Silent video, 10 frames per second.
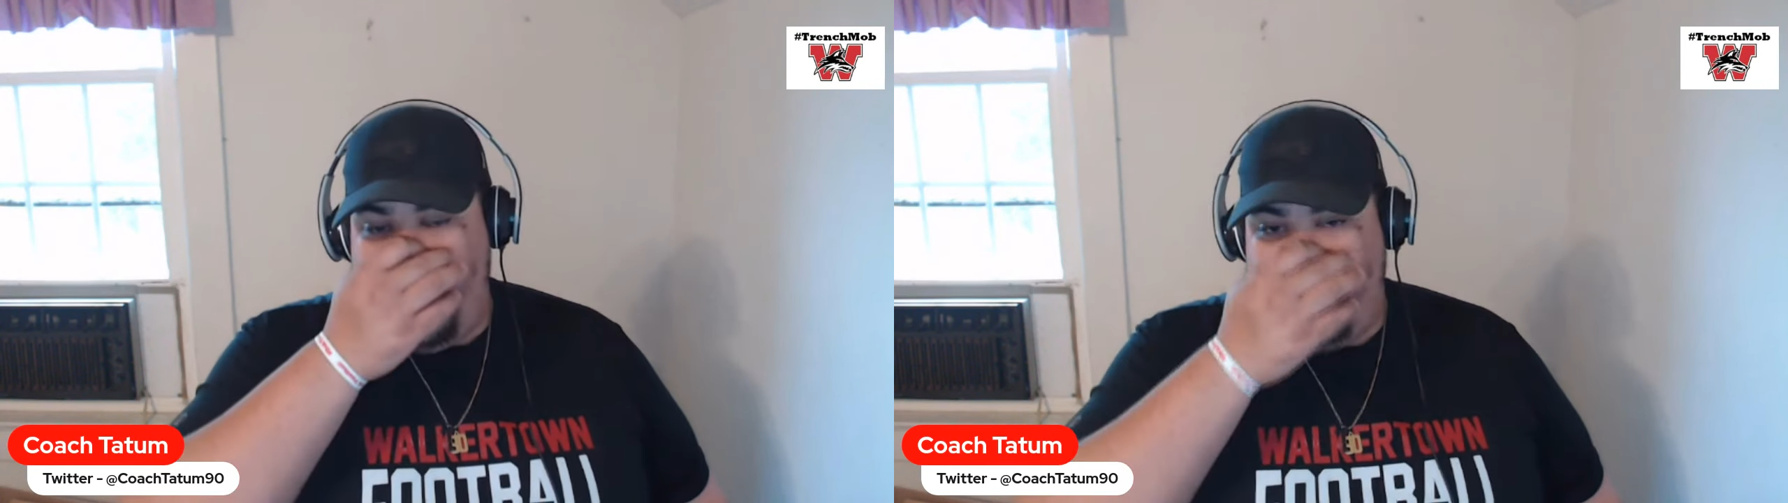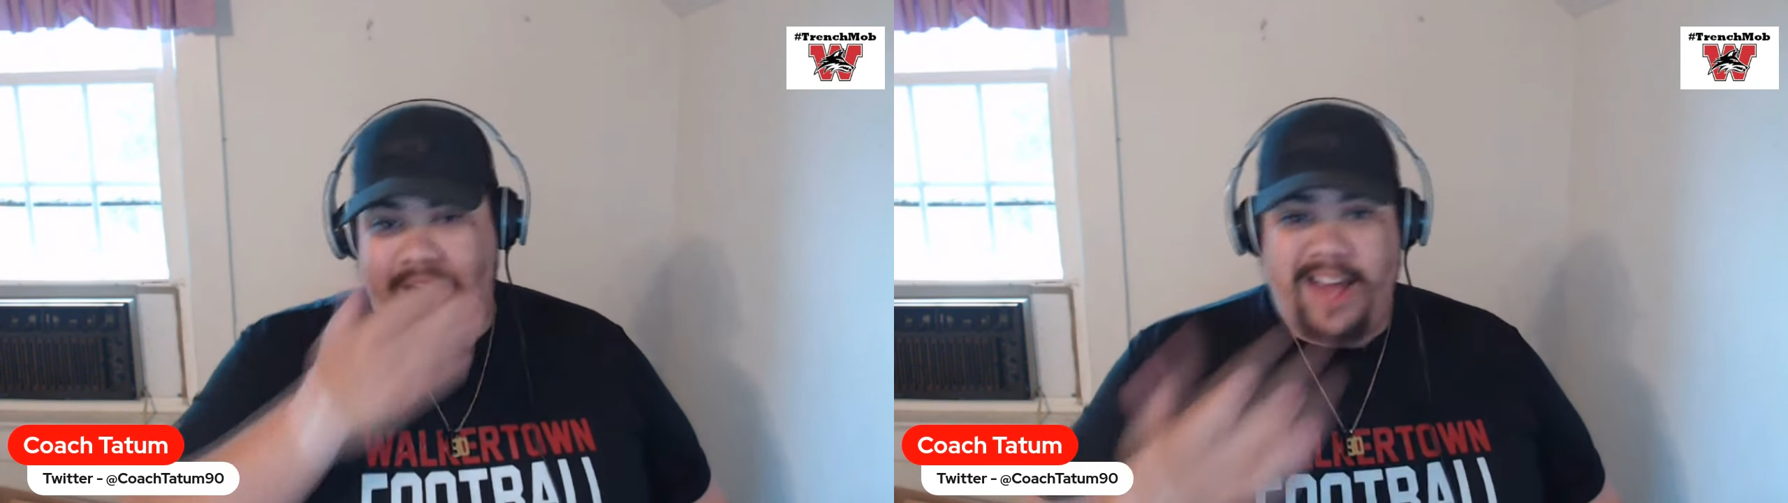
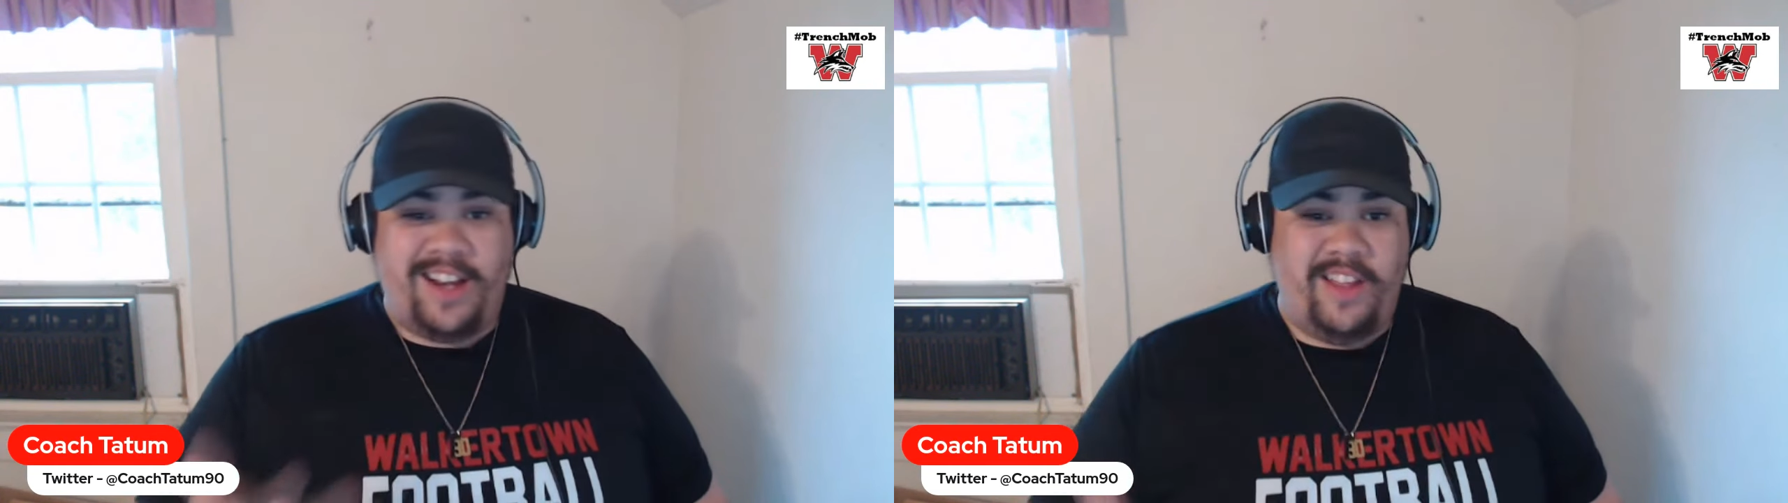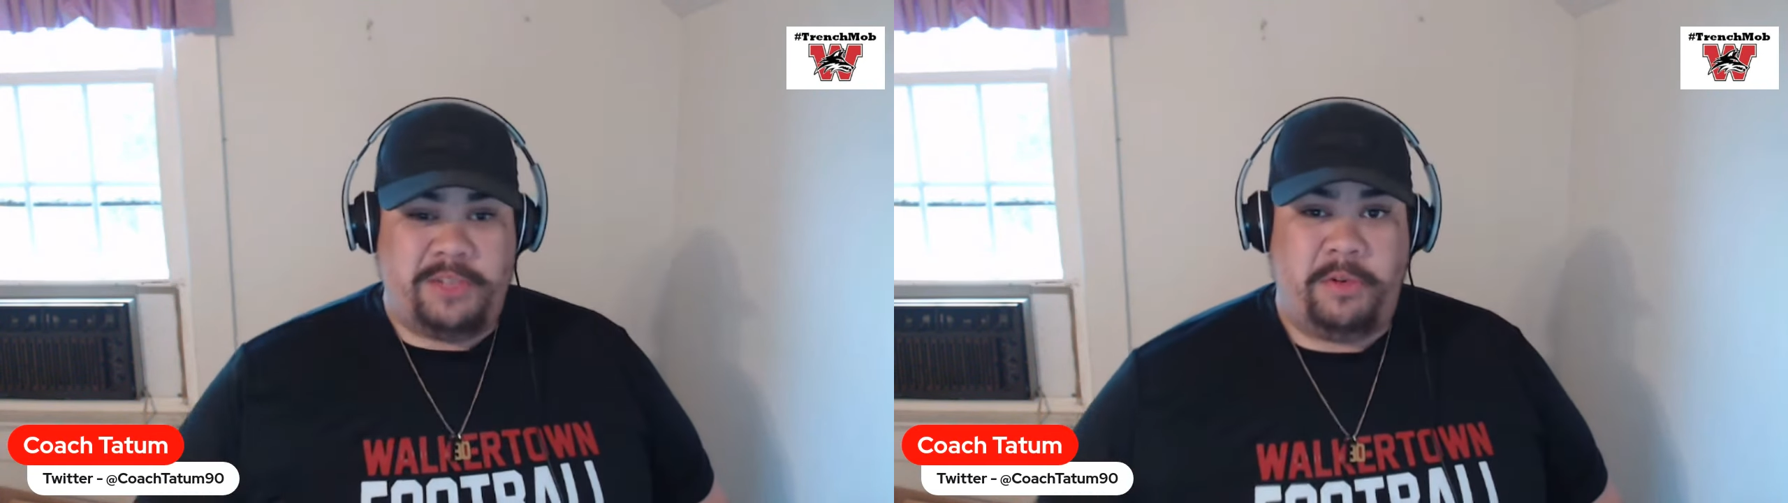I've kind of
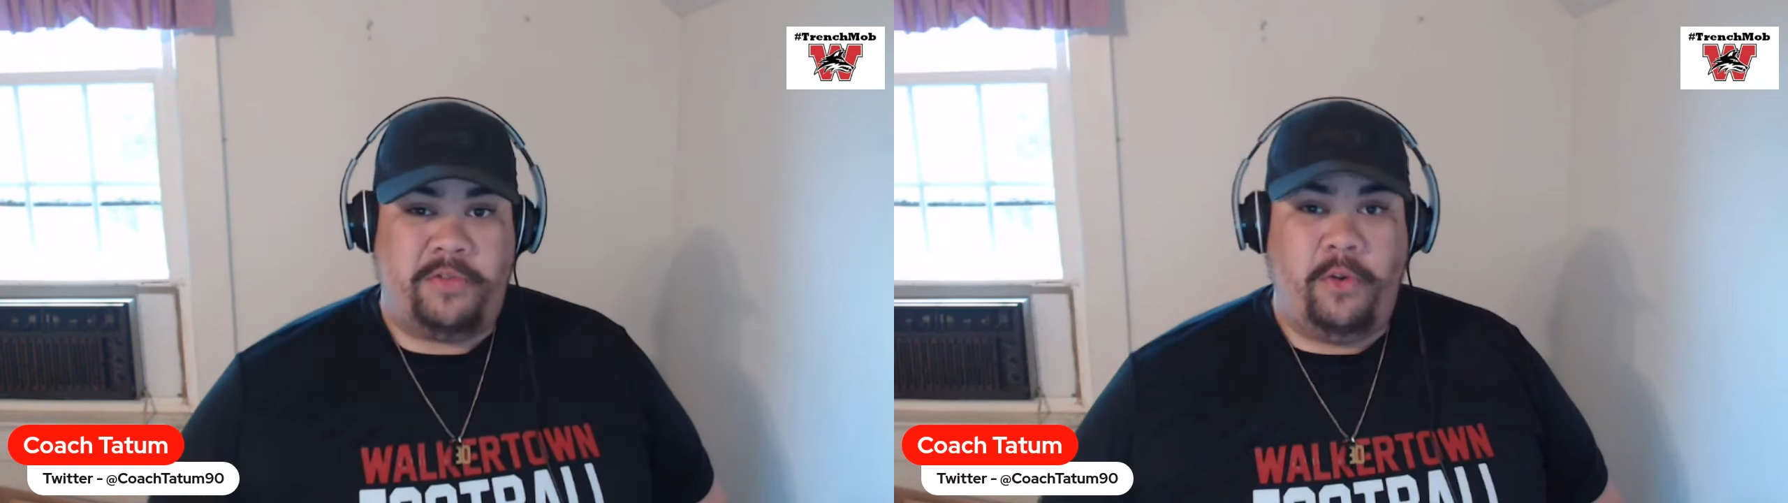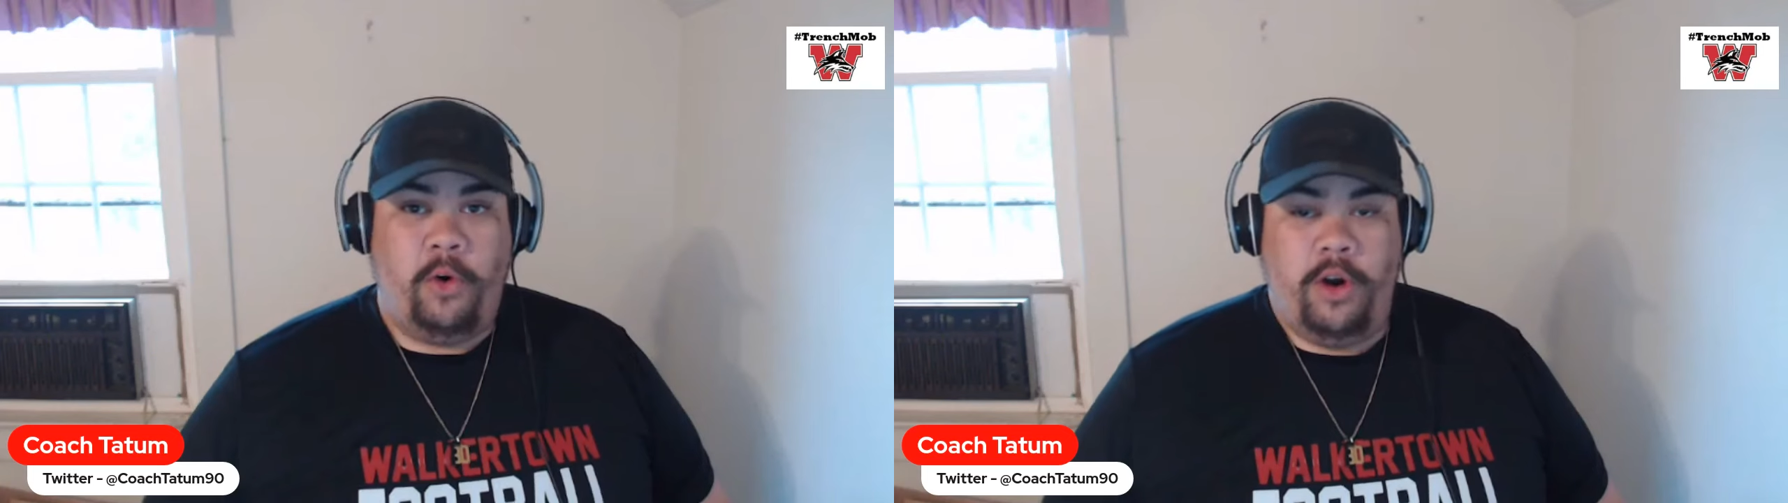done this
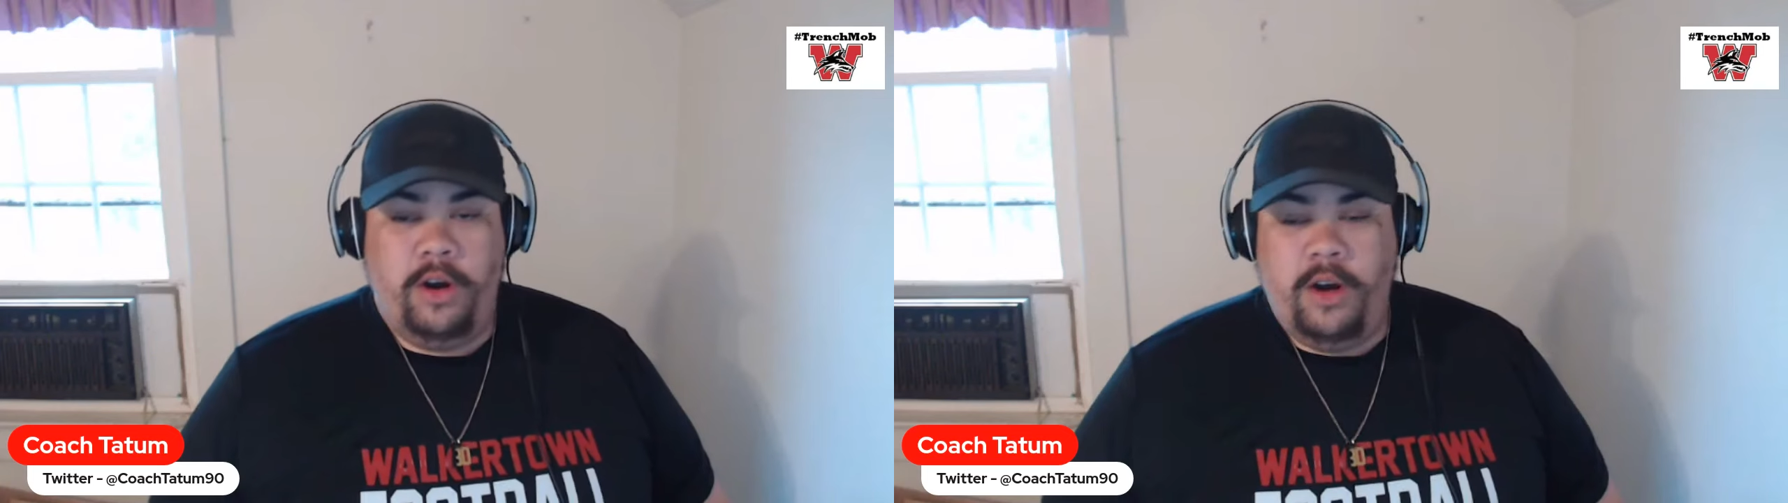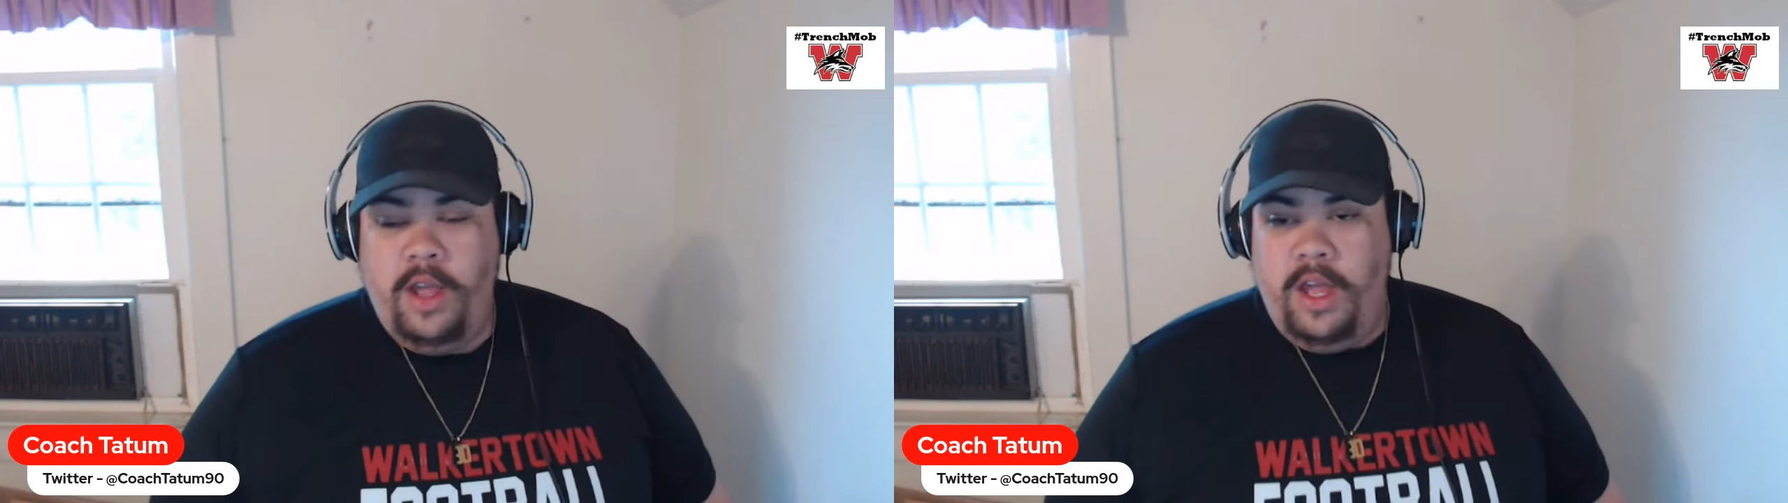before